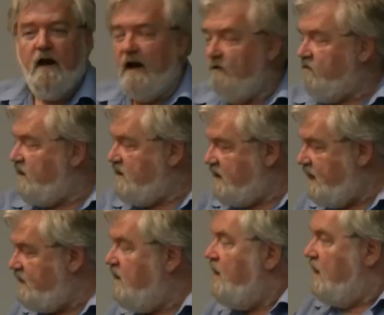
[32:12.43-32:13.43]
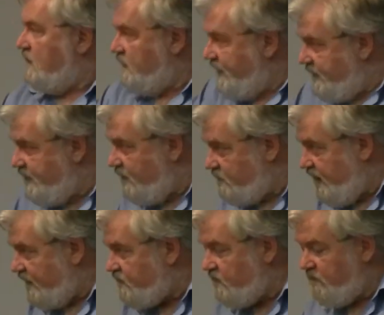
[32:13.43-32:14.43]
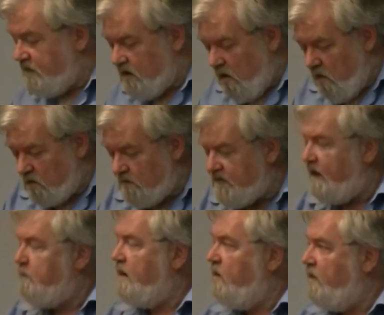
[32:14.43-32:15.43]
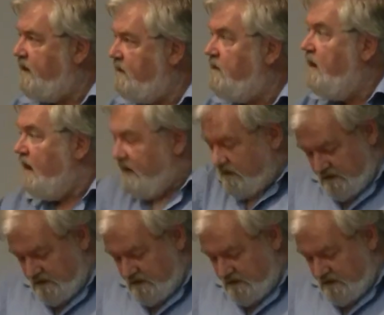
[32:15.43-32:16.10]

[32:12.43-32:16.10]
Every kid cleaned their desk for the whole of that period.